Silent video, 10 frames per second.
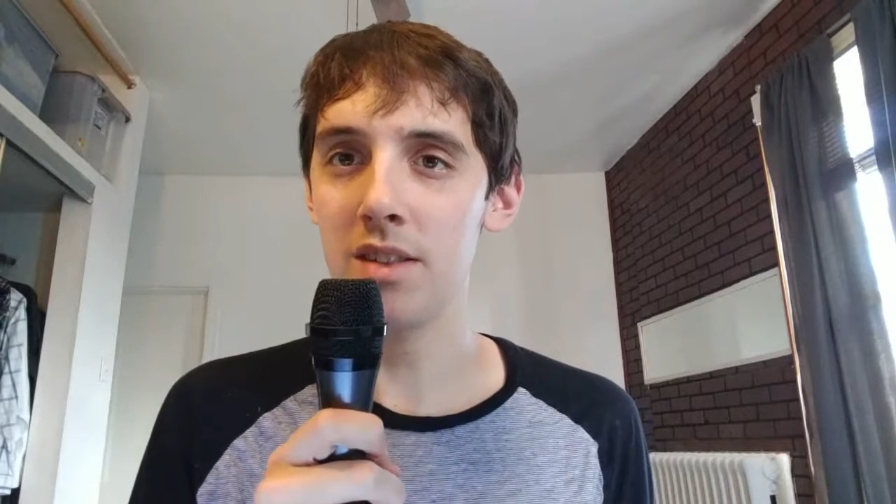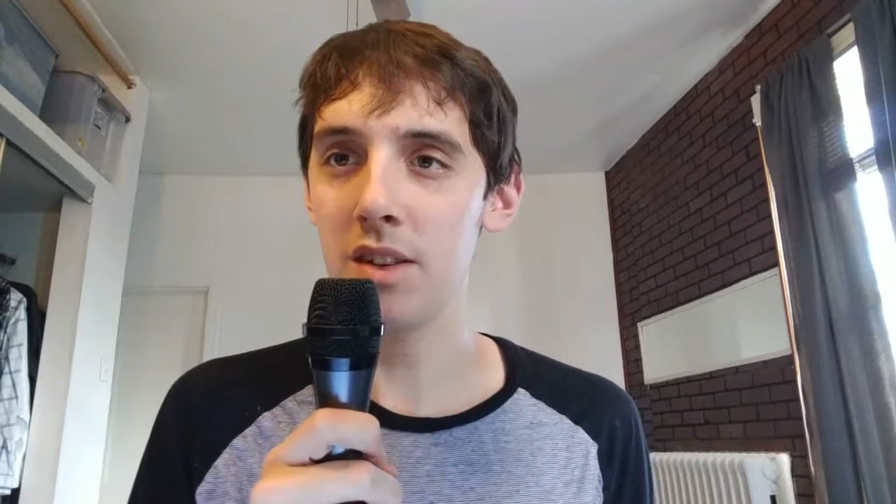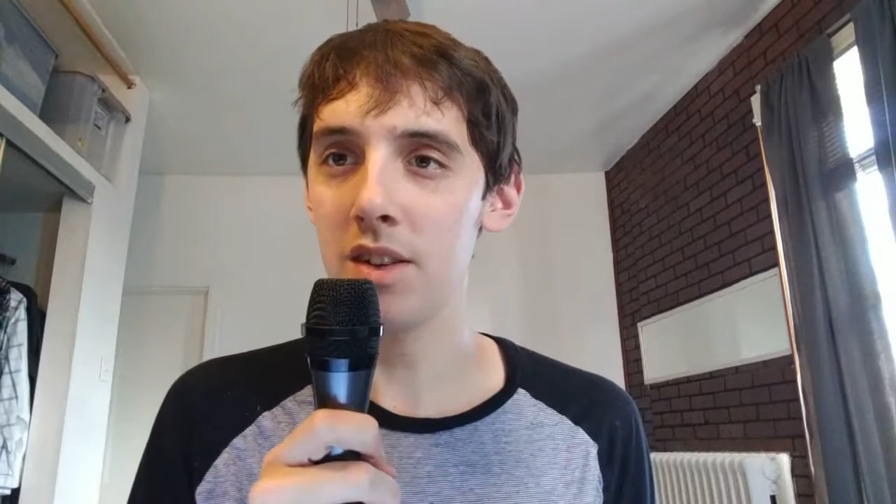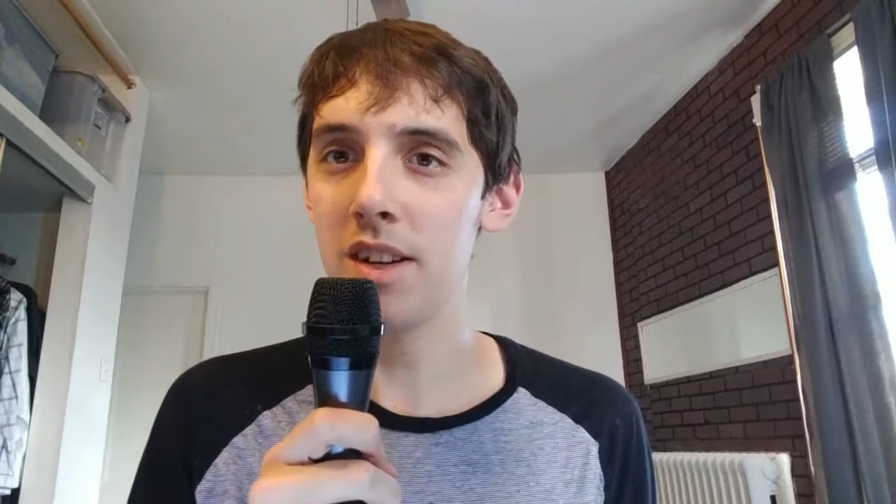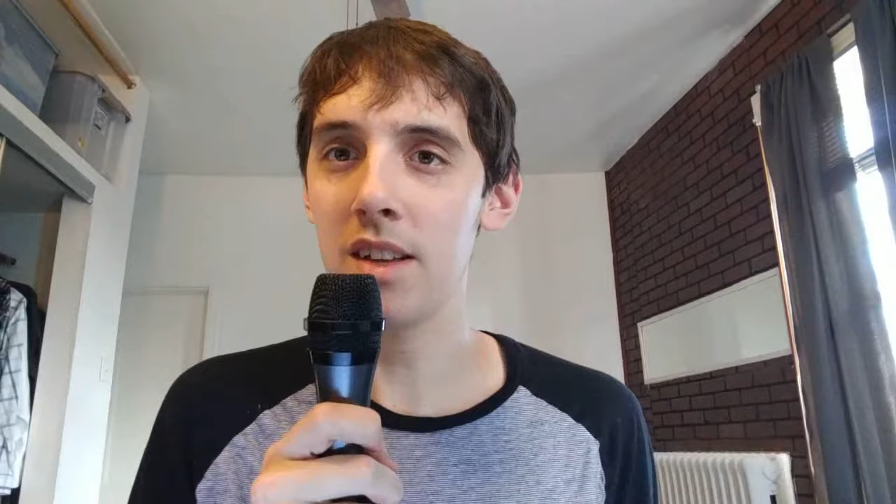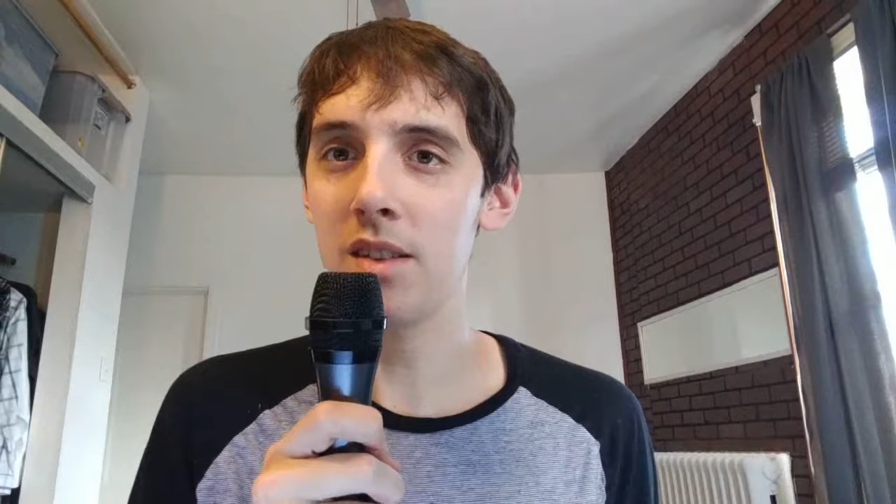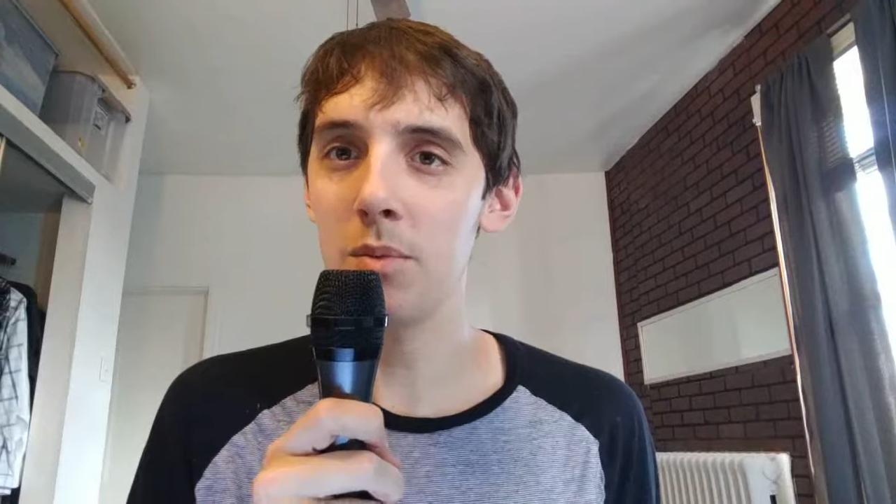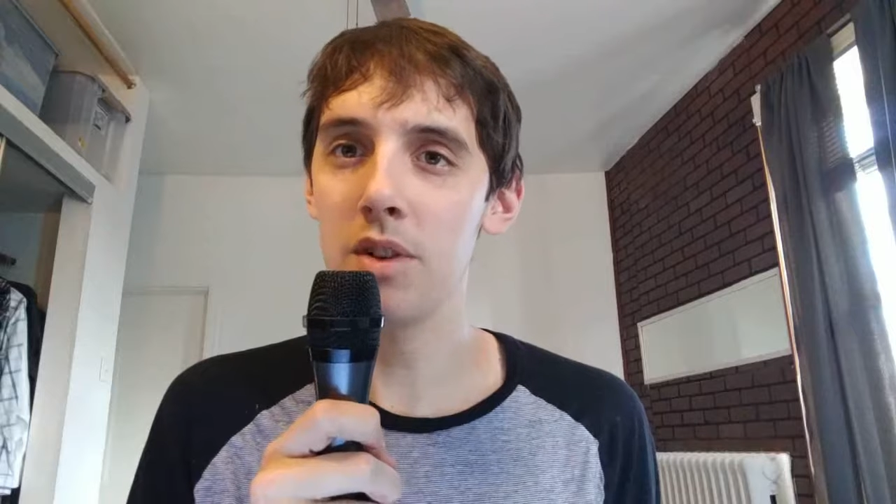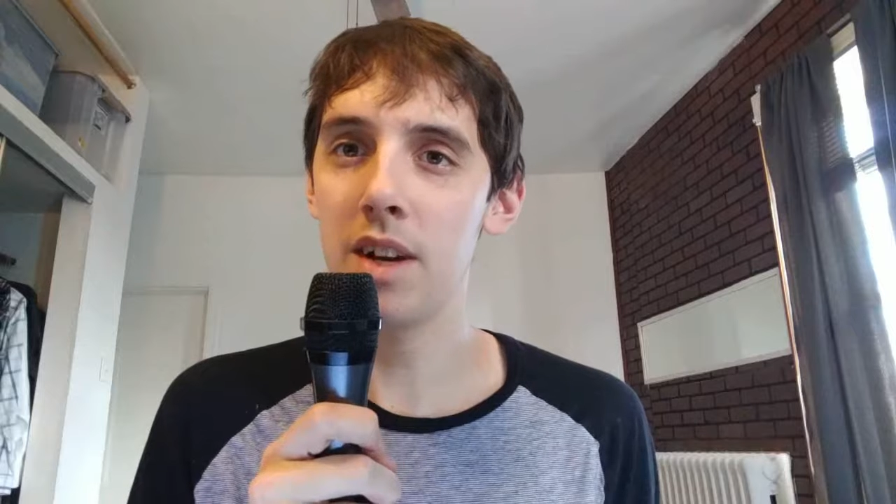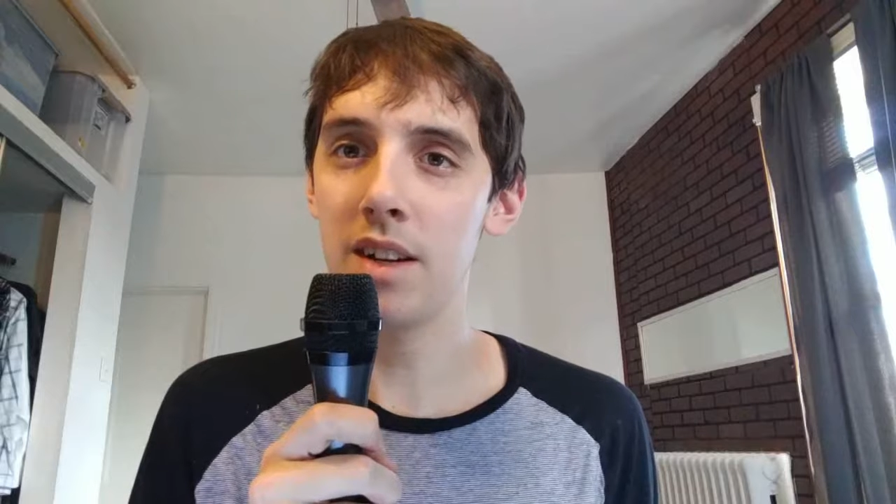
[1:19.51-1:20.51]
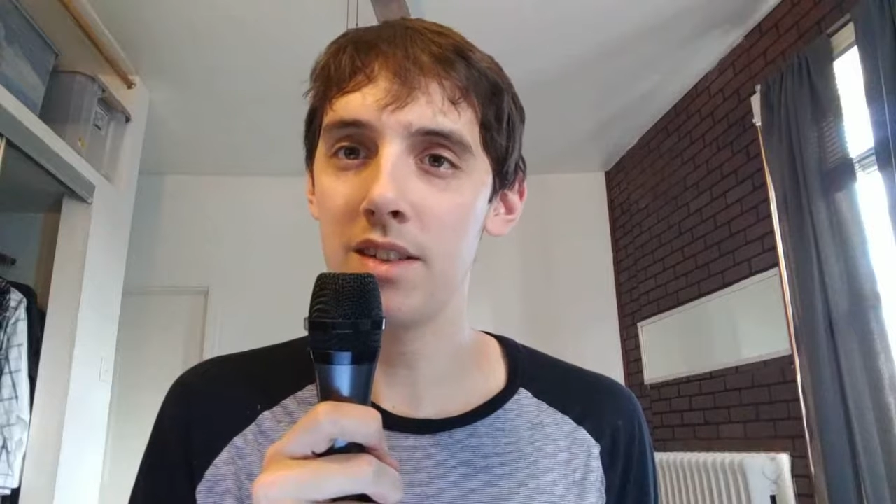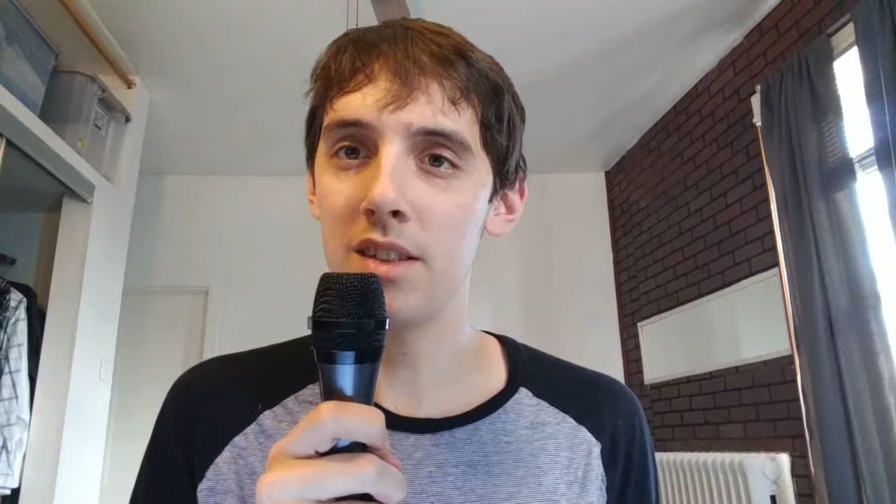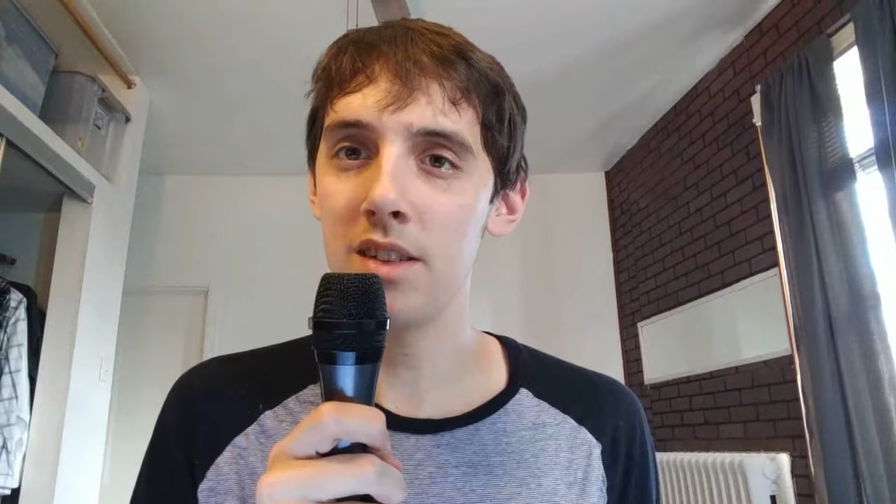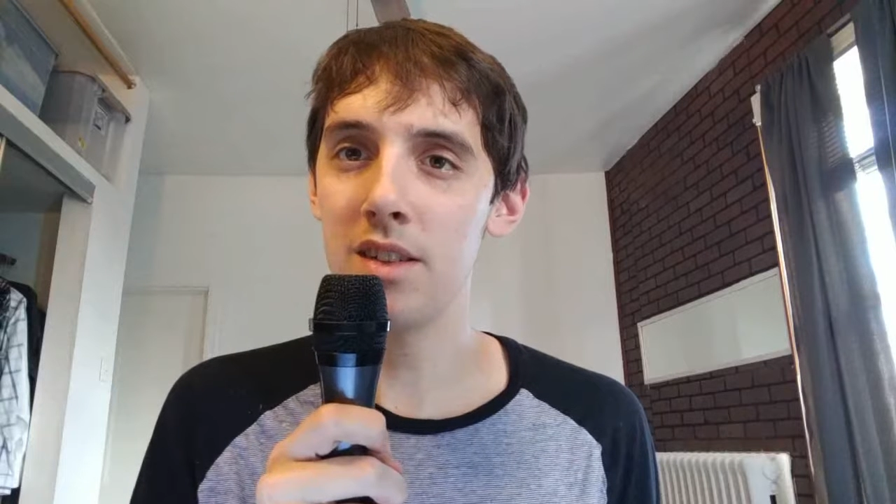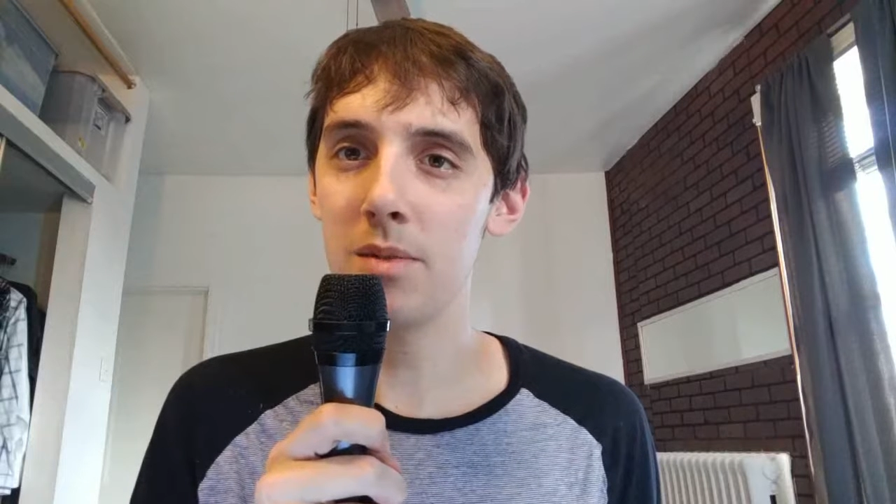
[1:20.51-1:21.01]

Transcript: then you can add some more ice in just